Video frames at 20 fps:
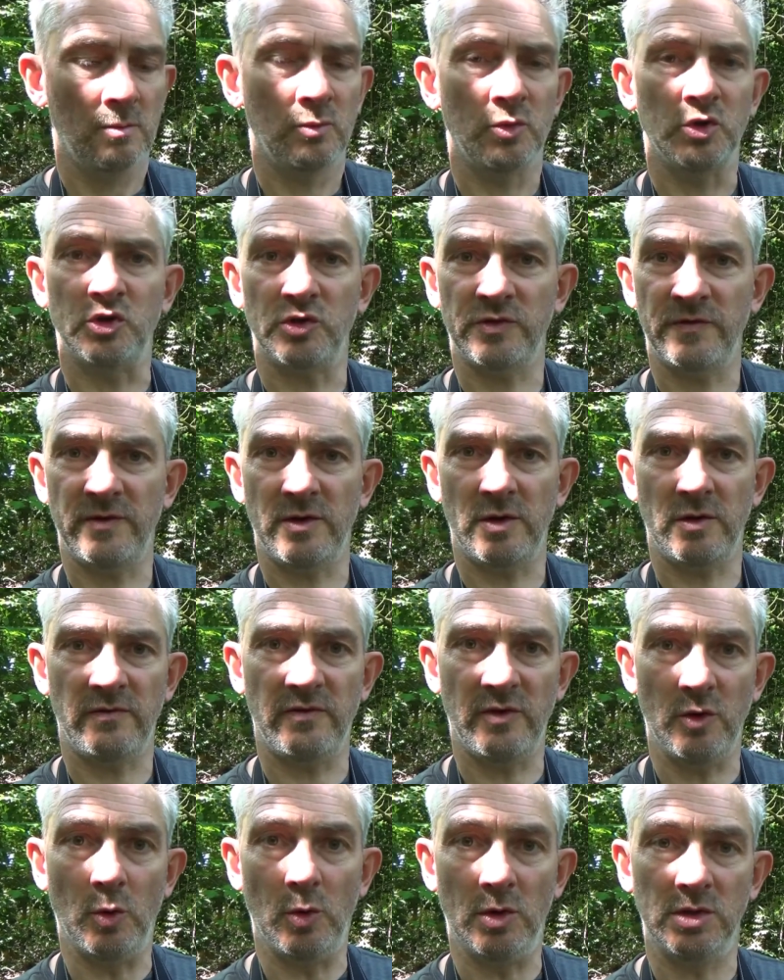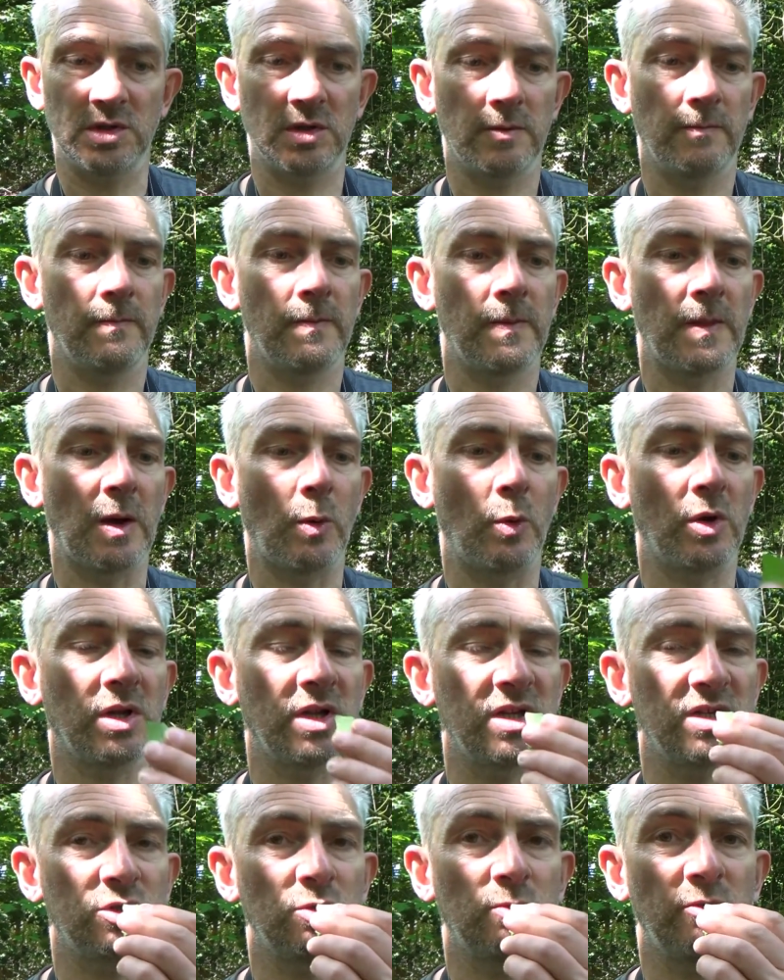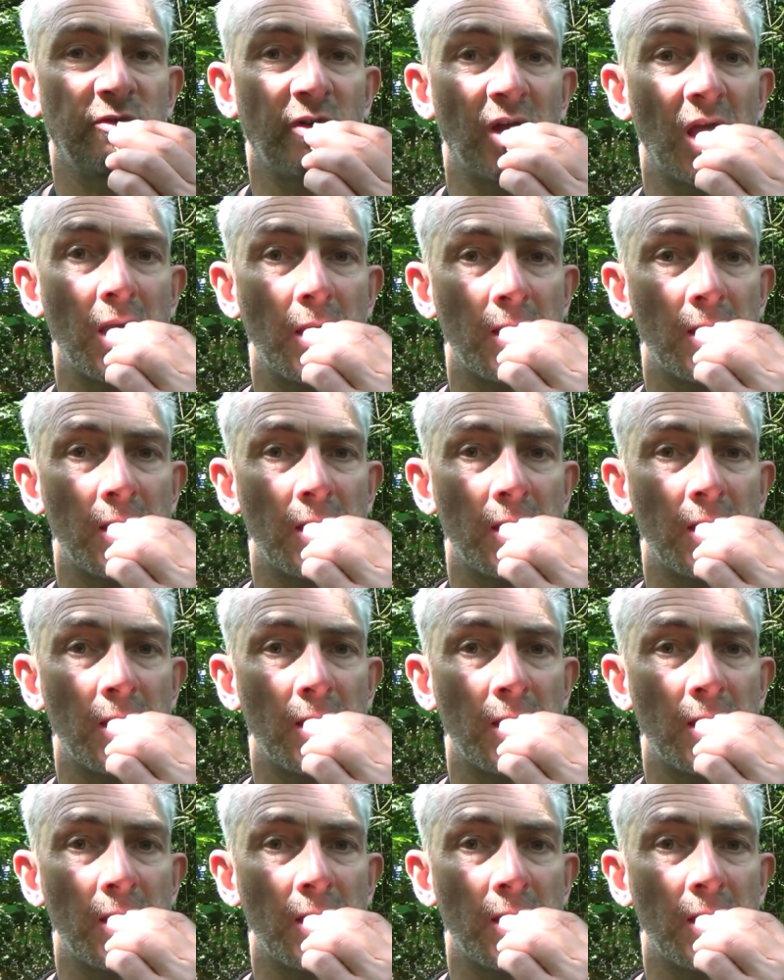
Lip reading: just for you viewers, I will eat some of it.